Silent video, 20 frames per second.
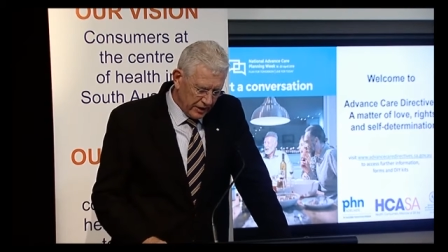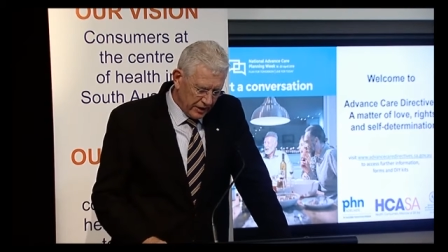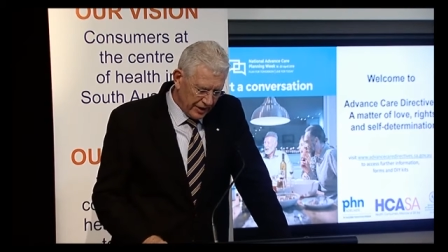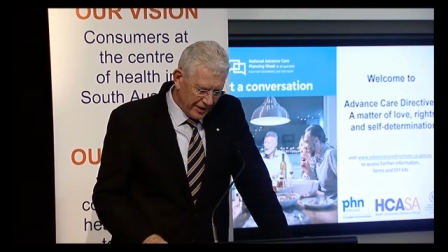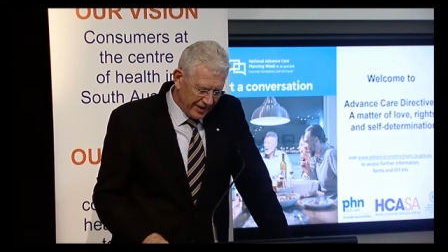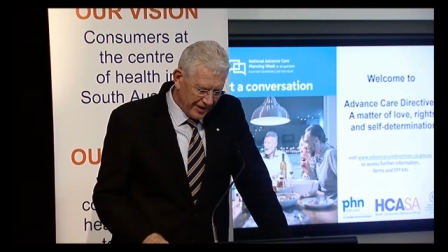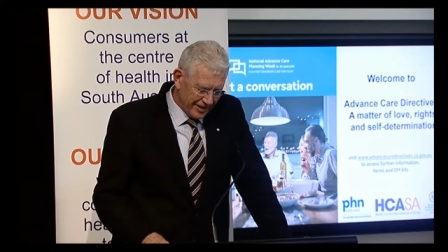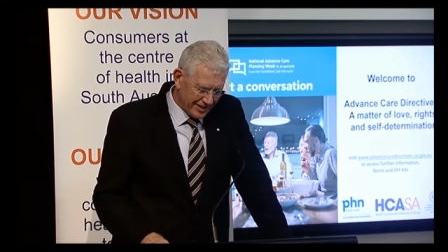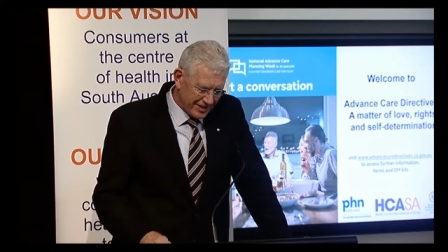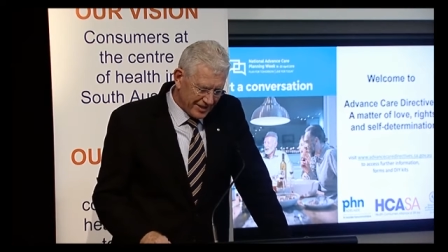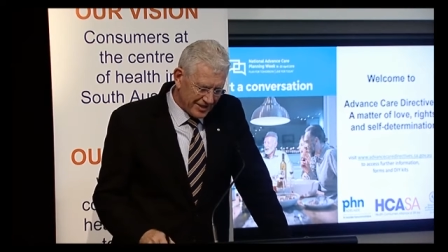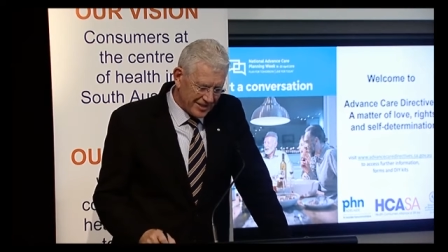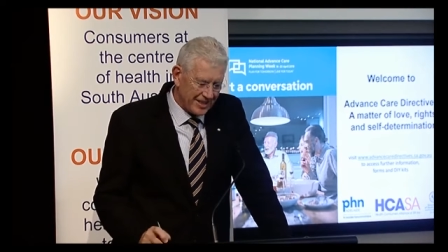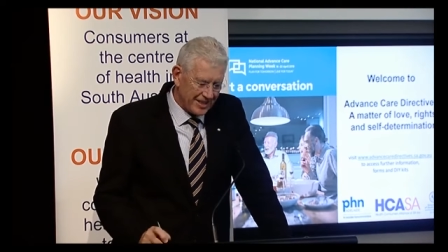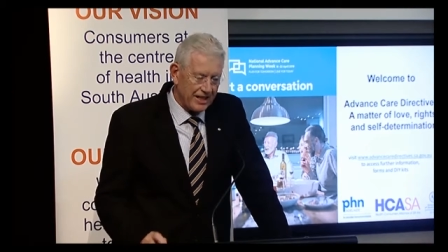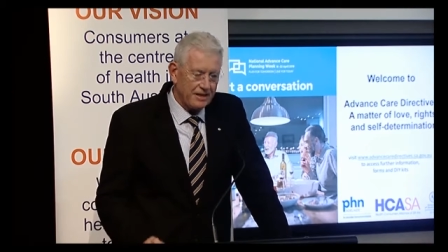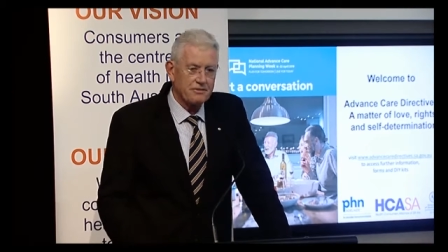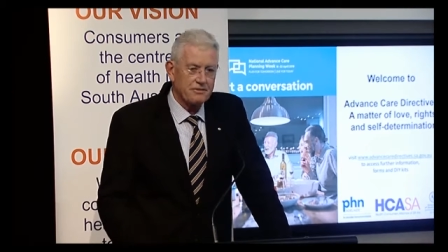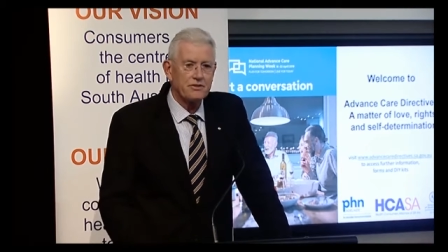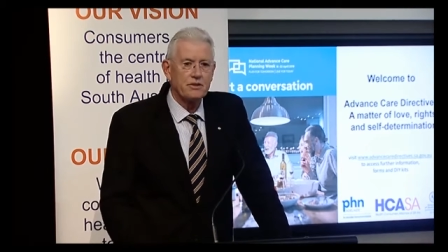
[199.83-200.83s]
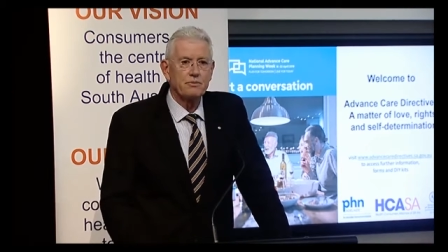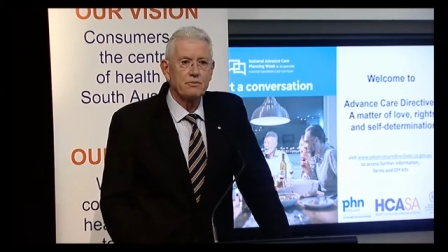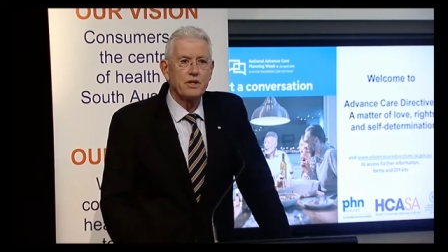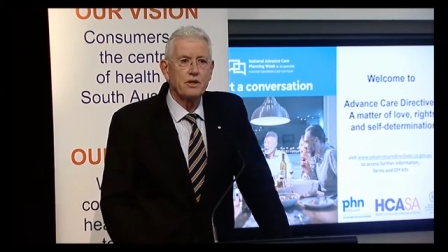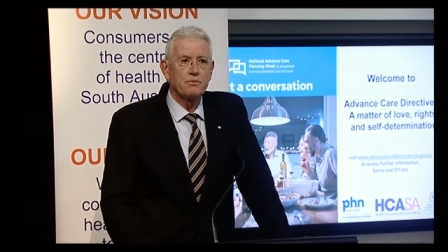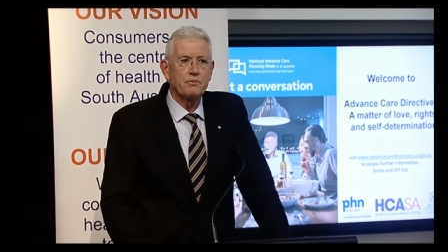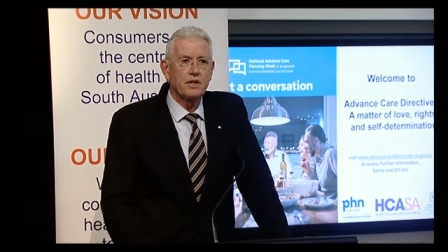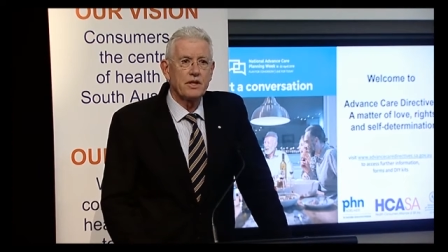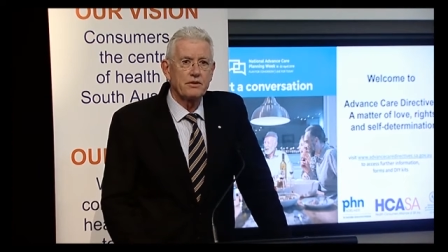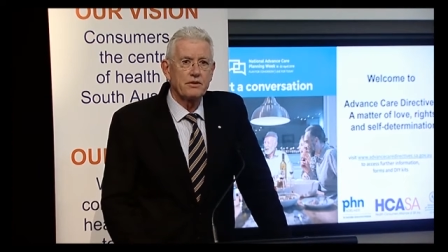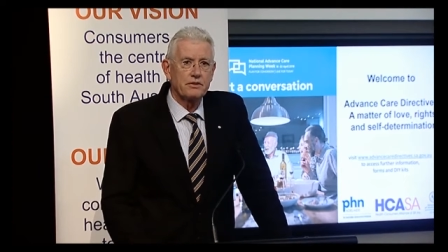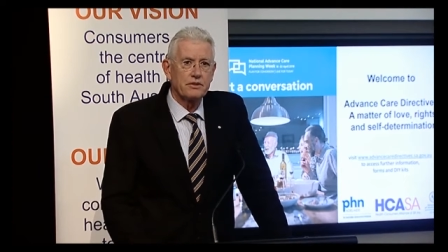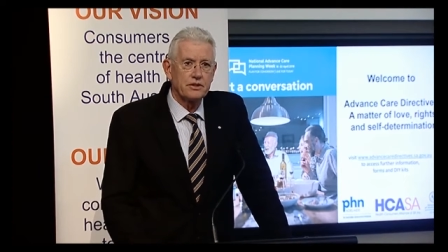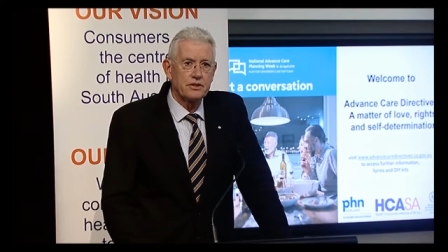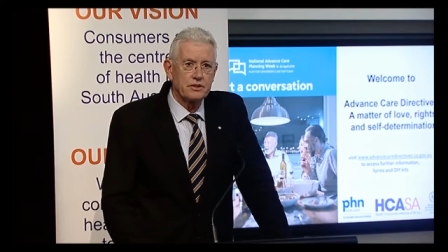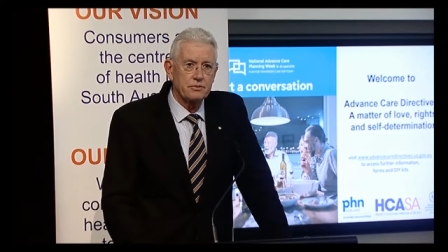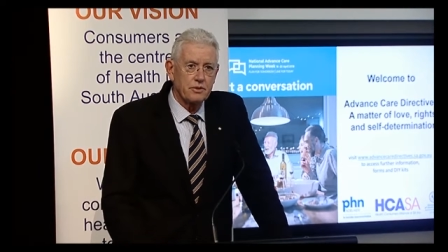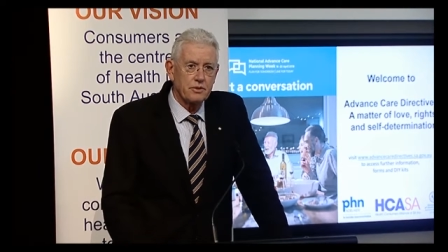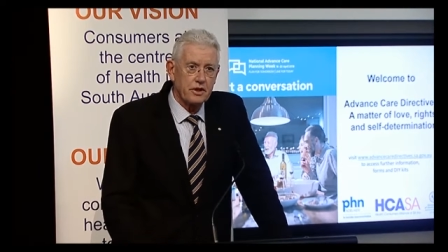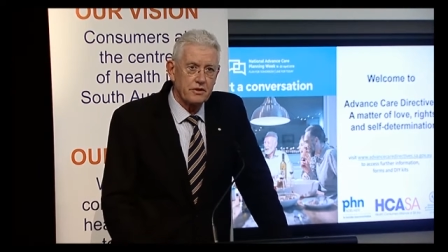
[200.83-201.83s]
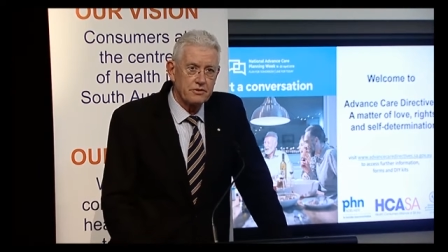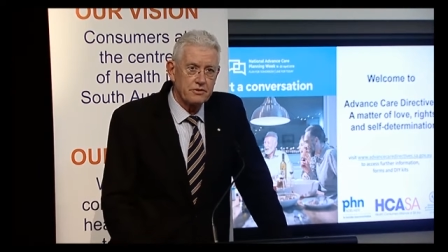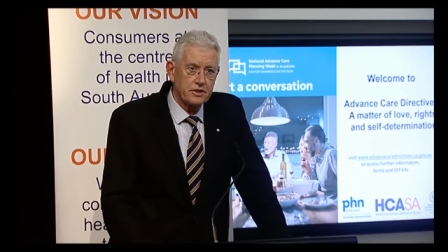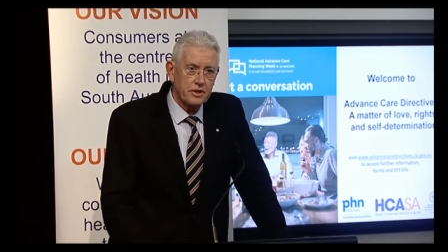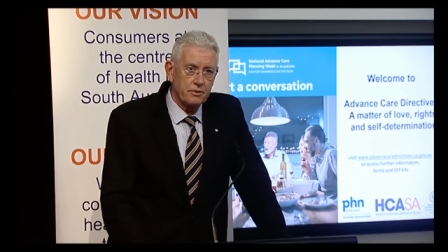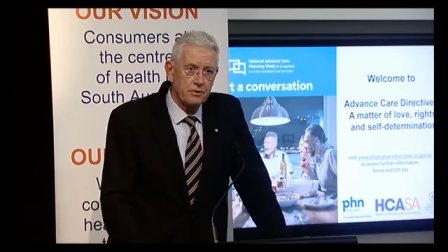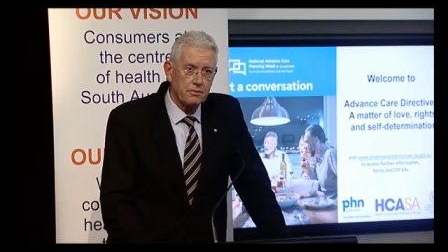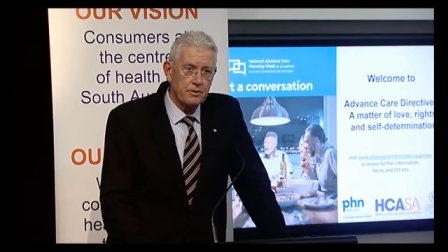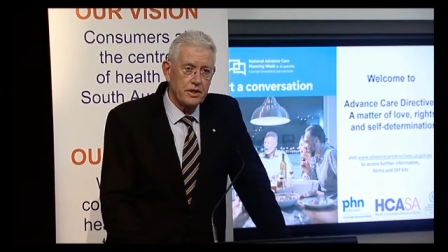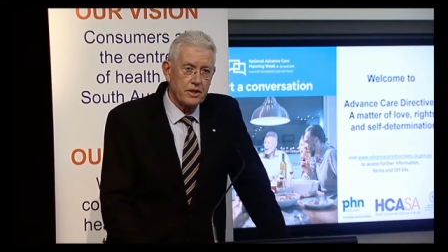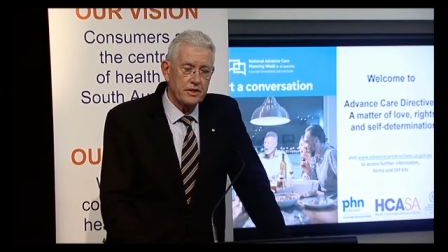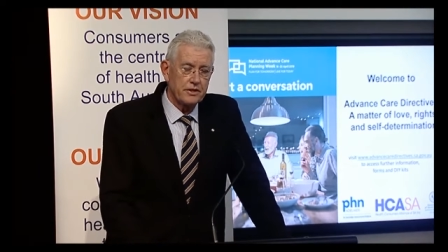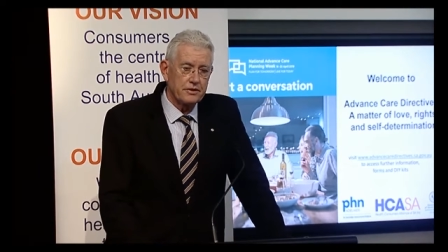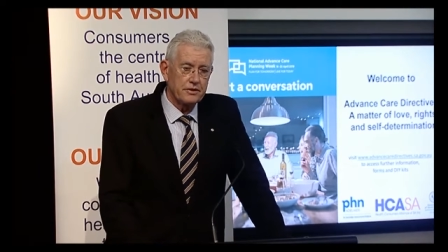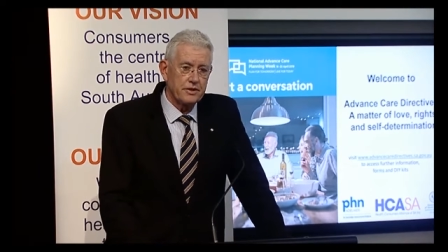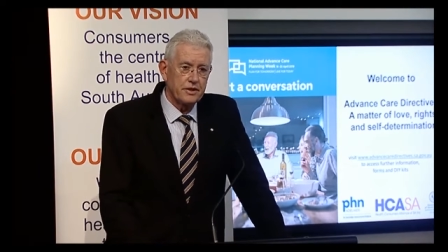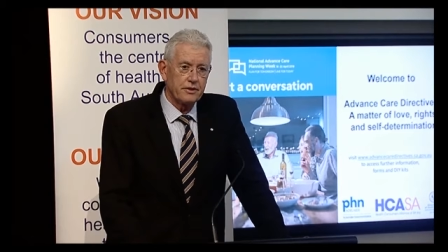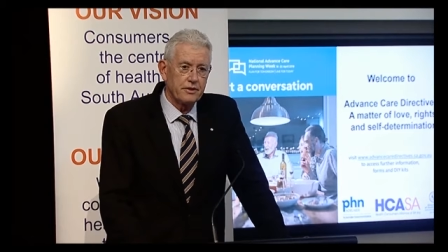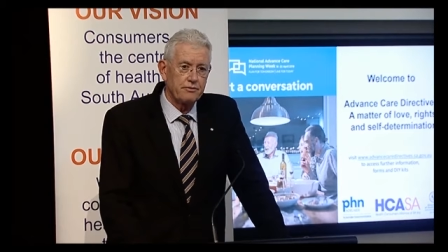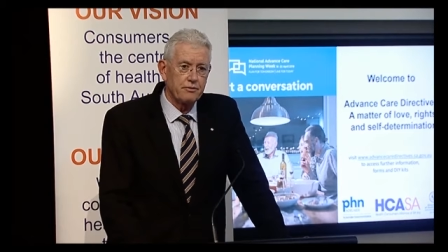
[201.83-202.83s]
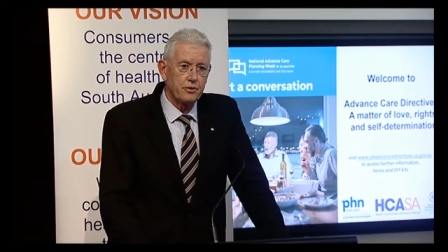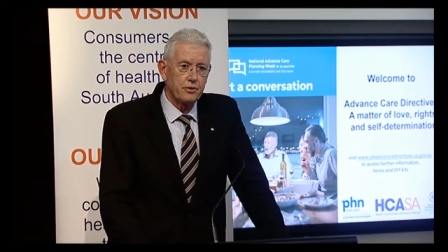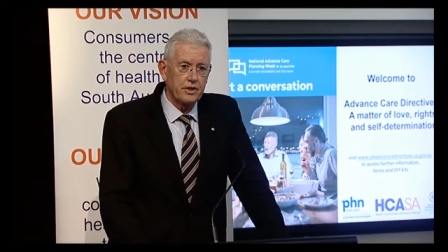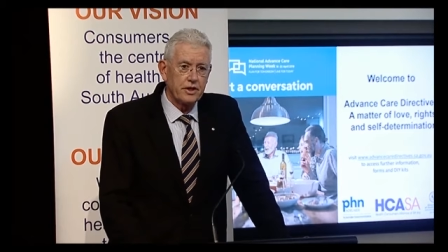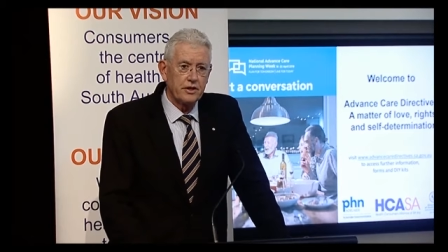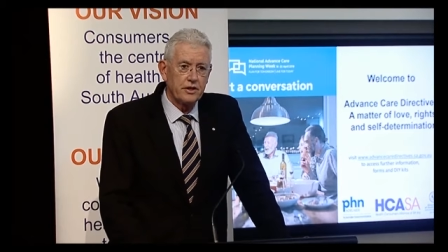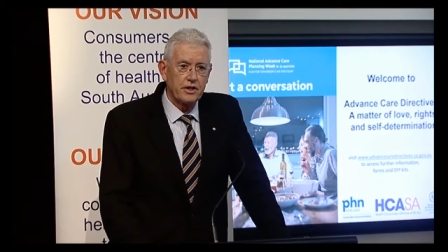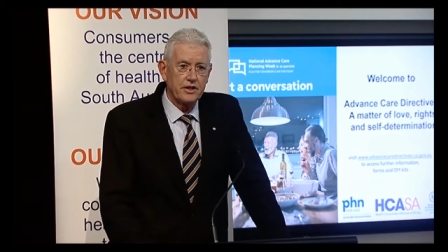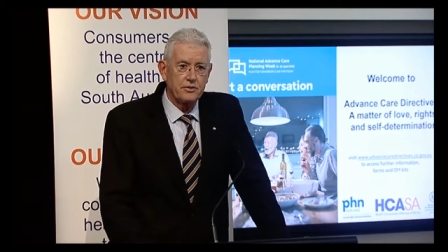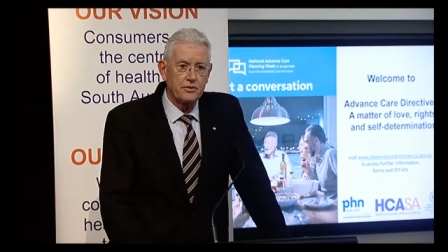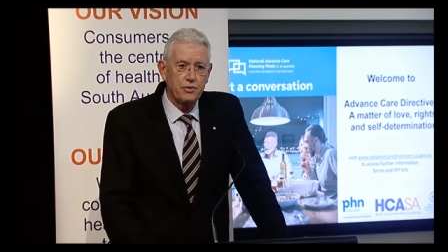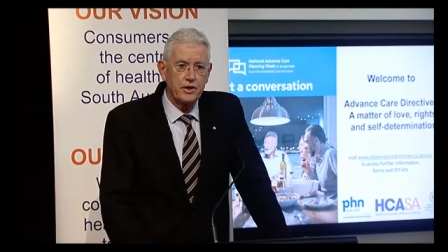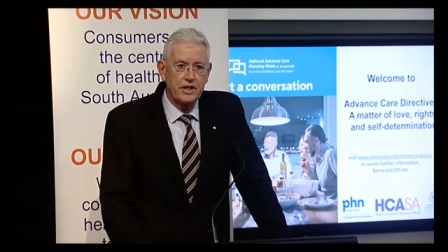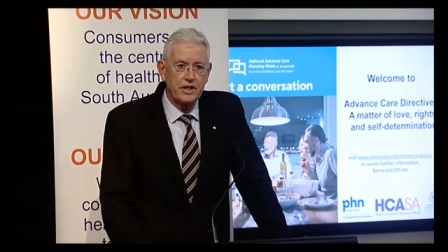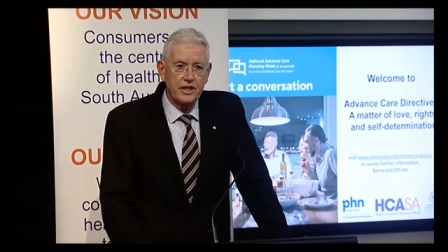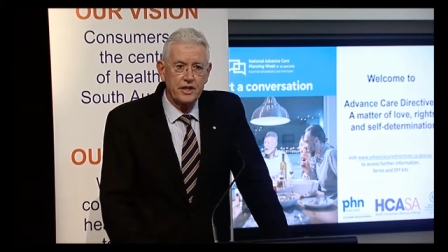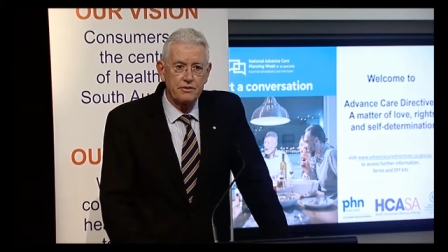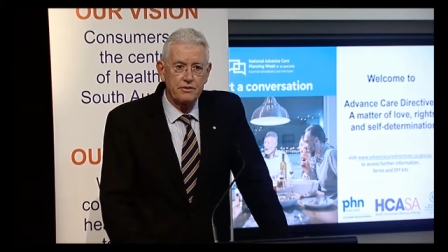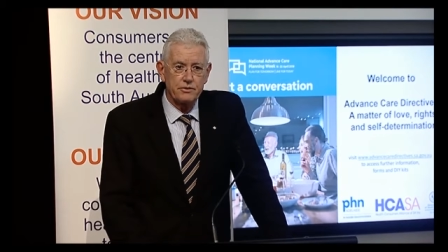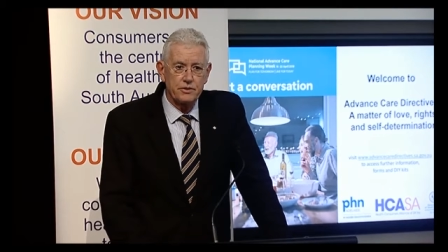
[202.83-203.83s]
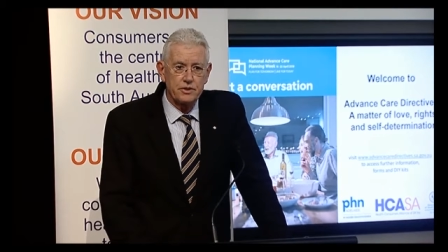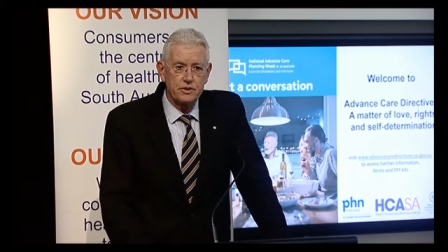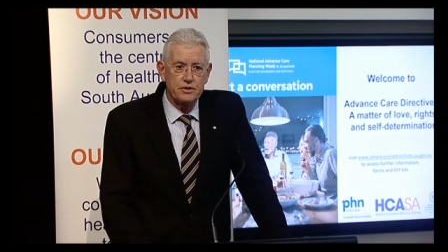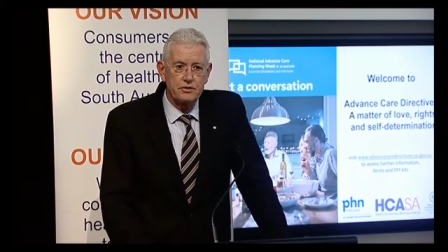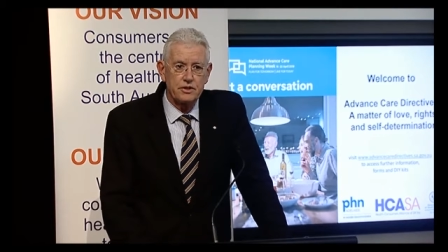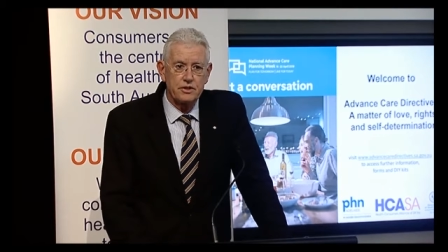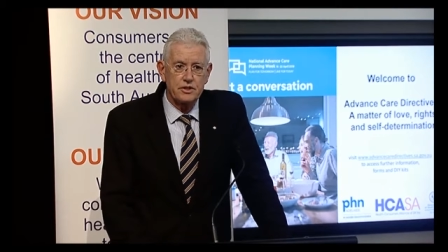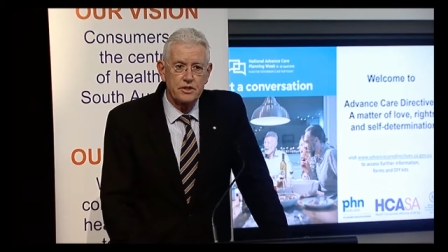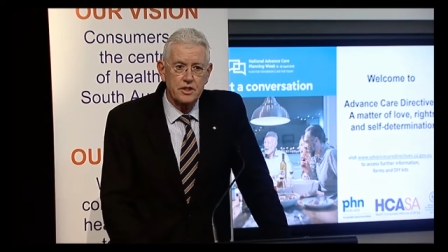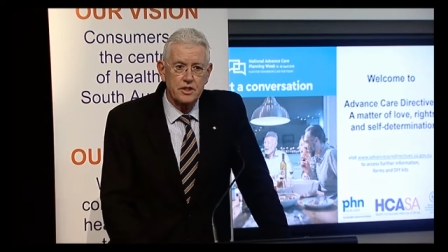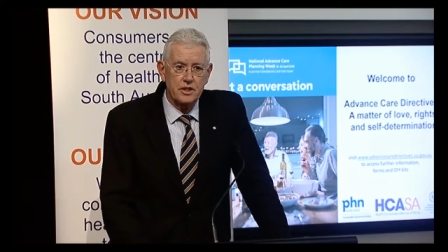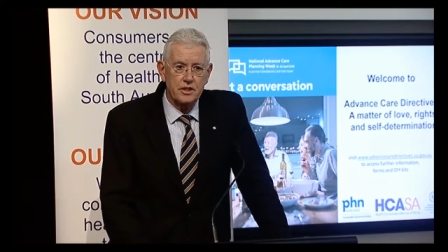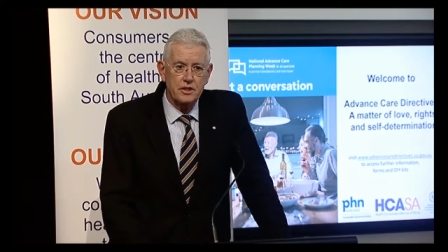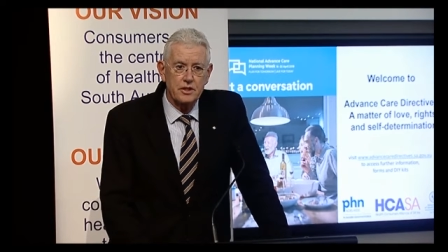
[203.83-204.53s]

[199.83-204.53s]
uh, just after my brother and his wife celebrated their 49th wedding anniversary. So